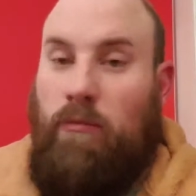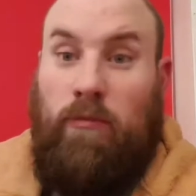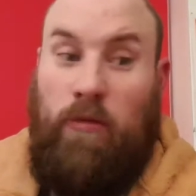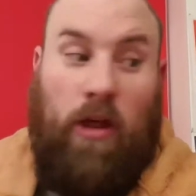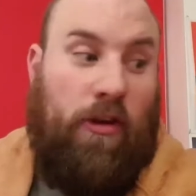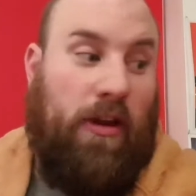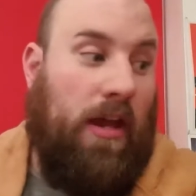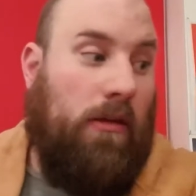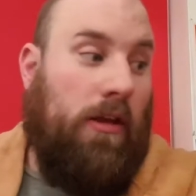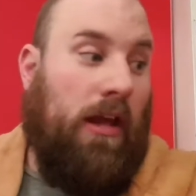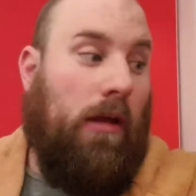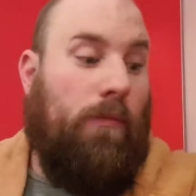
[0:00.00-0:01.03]
Nothing
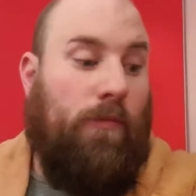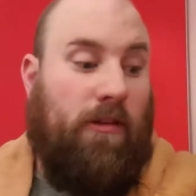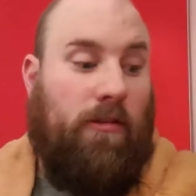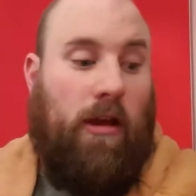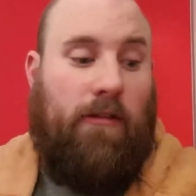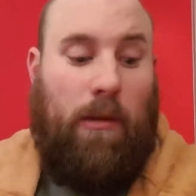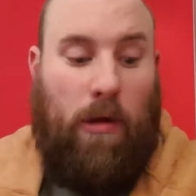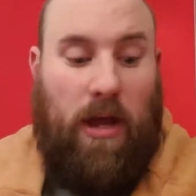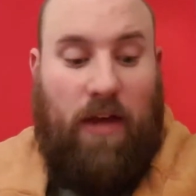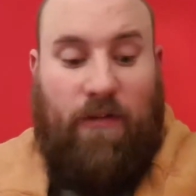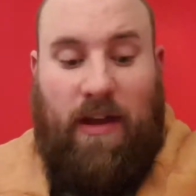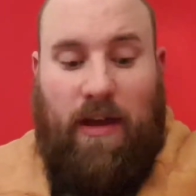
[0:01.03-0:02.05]
again. This lightsaber I
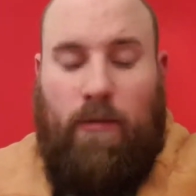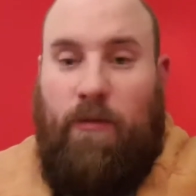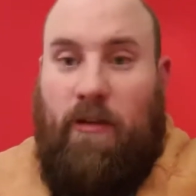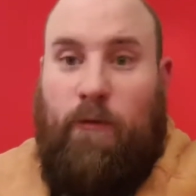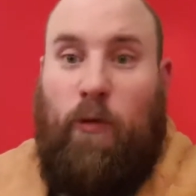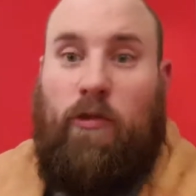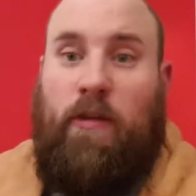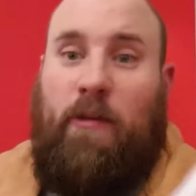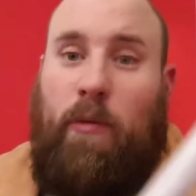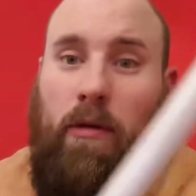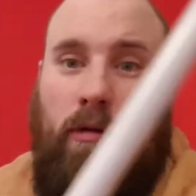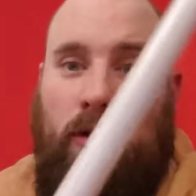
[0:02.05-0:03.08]
have here, this Force X
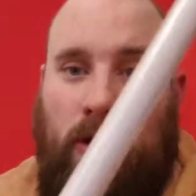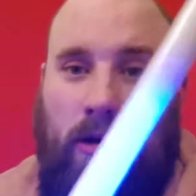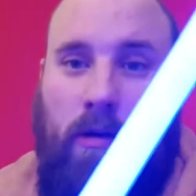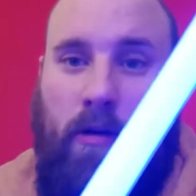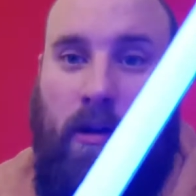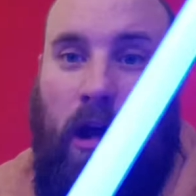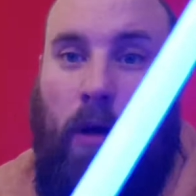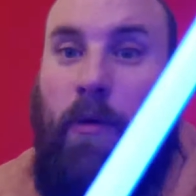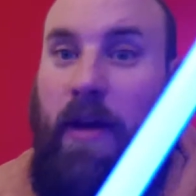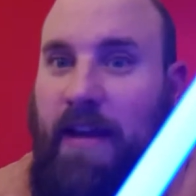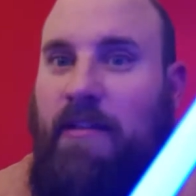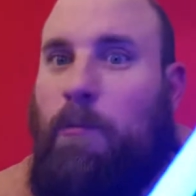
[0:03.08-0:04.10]
one,
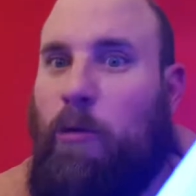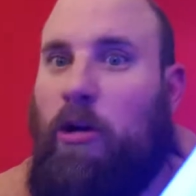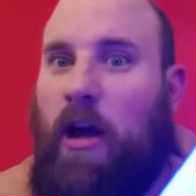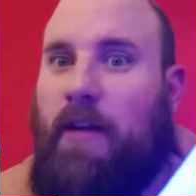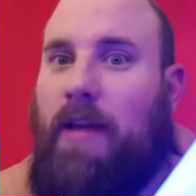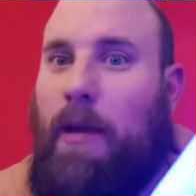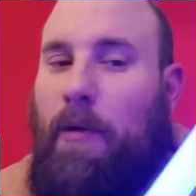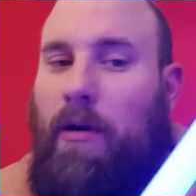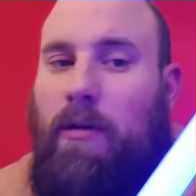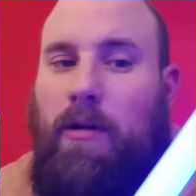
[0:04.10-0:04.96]
is a blue lightsaber.